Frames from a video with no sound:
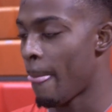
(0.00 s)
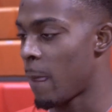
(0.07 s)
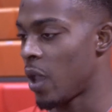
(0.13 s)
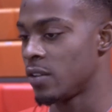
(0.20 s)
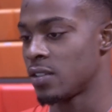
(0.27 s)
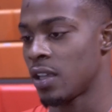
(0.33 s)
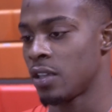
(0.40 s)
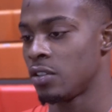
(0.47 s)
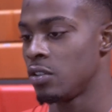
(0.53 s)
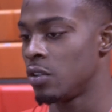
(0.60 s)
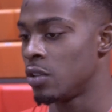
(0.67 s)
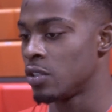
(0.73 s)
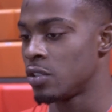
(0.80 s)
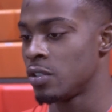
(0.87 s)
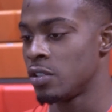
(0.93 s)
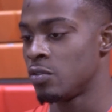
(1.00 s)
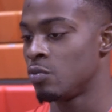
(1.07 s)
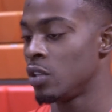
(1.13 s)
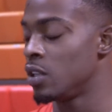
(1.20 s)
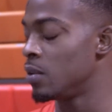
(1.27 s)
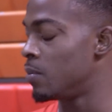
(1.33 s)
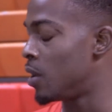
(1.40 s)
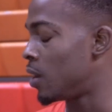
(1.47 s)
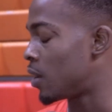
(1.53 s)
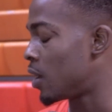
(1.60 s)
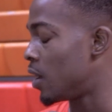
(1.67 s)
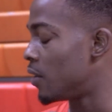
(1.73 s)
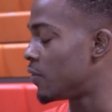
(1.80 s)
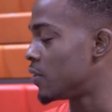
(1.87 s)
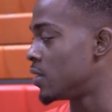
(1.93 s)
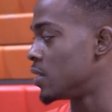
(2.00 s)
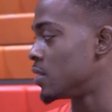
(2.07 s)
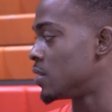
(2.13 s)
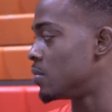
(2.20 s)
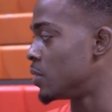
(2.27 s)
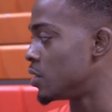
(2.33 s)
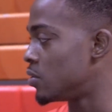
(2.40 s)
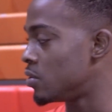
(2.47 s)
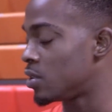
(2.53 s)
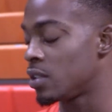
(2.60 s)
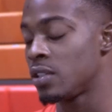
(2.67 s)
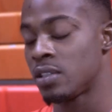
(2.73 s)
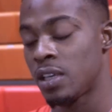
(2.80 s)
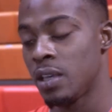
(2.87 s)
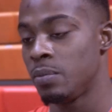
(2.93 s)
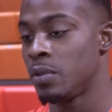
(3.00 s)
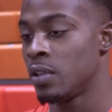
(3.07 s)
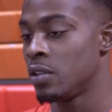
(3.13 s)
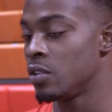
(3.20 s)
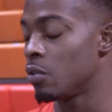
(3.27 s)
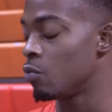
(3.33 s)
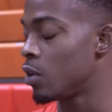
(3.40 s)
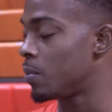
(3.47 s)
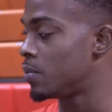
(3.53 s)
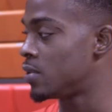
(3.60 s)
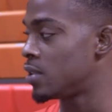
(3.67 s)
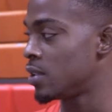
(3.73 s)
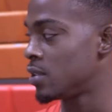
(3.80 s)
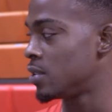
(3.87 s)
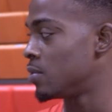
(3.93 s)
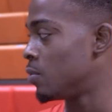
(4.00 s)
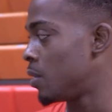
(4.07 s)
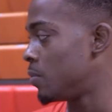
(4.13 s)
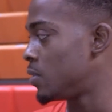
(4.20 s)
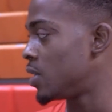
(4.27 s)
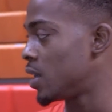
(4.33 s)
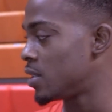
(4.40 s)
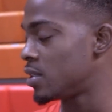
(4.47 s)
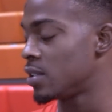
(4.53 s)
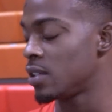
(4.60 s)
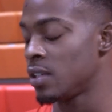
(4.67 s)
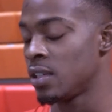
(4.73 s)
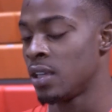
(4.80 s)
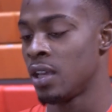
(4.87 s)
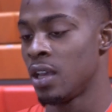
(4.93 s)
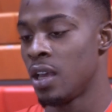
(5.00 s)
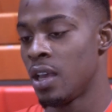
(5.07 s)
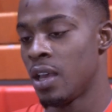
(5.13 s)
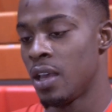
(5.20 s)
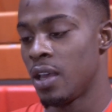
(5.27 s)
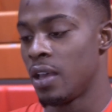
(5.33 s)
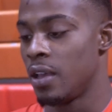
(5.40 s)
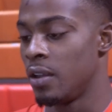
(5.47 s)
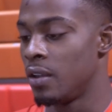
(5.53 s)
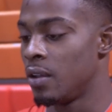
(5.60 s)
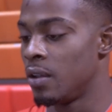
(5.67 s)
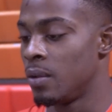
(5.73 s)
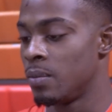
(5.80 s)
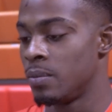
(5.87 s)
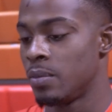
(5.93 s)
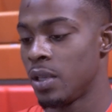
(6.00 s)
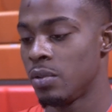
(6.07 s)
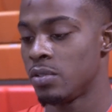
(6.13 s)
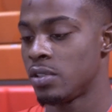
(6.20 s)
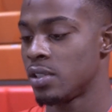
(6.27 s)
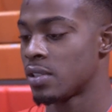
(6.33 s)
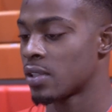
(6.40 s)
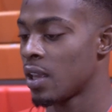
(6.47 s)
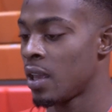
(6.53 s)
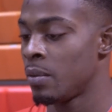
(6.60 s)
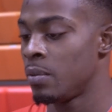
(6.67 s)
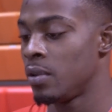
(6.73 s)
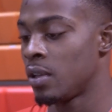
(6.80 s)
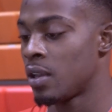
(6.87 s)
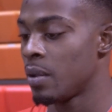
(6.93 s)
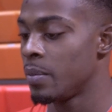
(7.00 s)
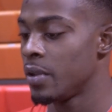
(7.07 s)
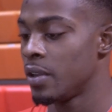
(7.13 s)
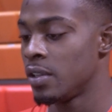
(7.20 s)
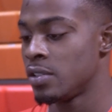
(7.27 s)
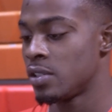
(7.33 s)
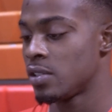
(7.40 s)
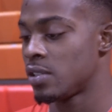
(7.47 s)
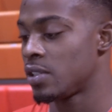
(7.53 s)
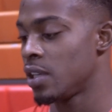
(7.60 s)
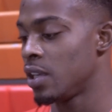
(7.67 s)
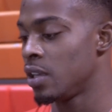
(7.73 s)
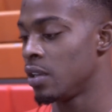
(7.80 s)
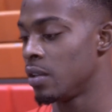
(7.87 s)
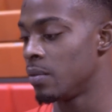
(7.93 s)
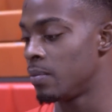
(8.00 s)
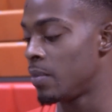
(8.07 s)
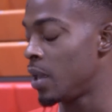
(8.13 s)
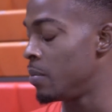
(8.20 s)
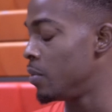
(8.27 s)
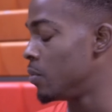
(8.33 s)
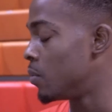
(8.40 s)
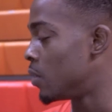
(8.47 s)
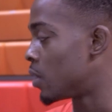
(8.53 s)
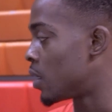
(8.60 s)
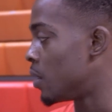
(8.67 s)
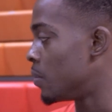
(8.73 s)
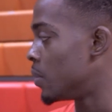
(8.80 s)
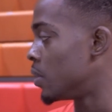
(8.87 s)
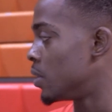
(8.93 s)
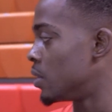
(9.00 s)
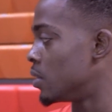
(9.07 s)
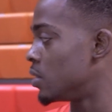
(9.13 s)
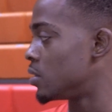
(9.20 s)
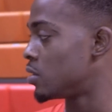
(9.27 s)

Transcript: I was like, you know, it's really about confidence, but you keep getting your reputation in. And he was just able to come in here, and just seeing him made me want to come in here.